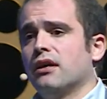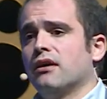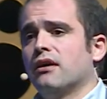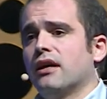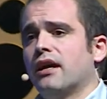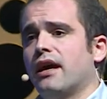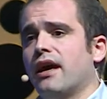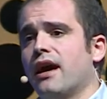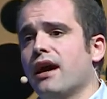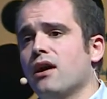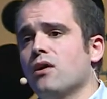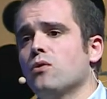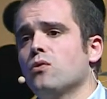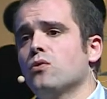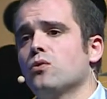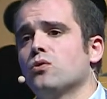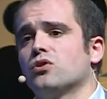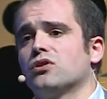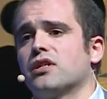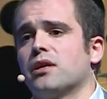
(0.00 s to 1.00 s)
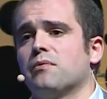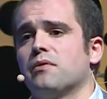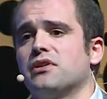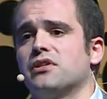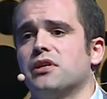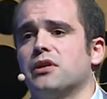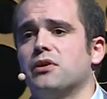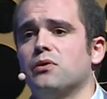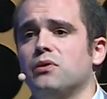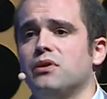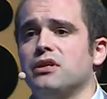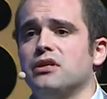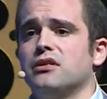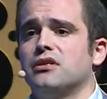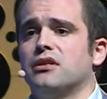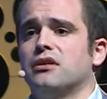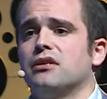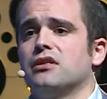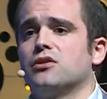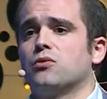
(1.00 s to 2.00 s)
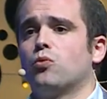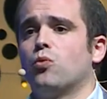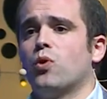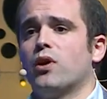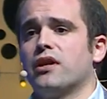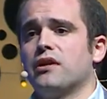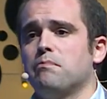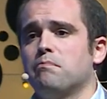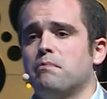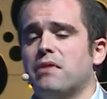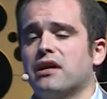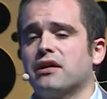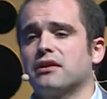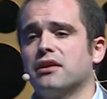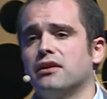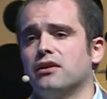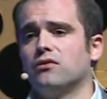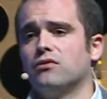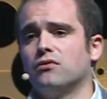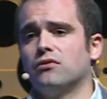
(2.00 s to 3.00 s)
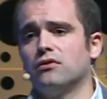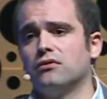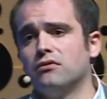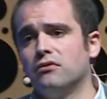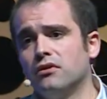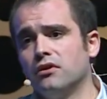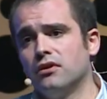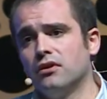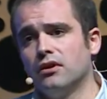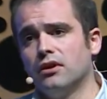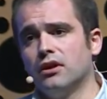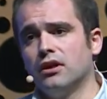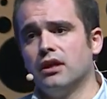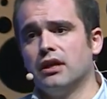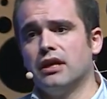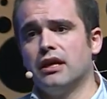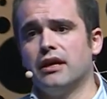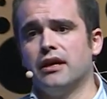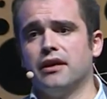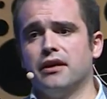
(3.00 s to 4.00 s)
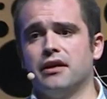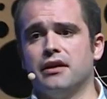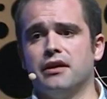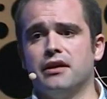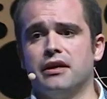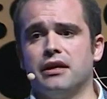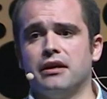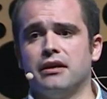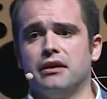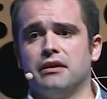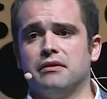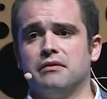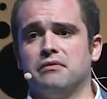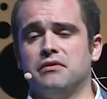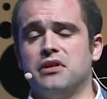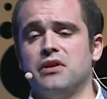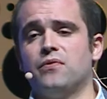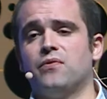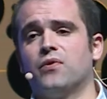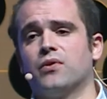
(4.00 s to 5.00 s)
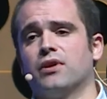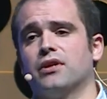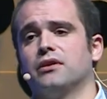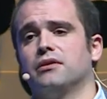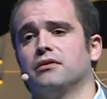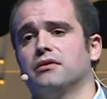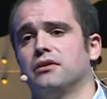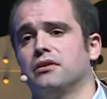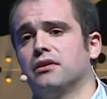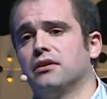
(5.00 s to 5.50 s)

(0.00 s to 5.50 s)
how cybersecurity incidents were impacting on uh, different,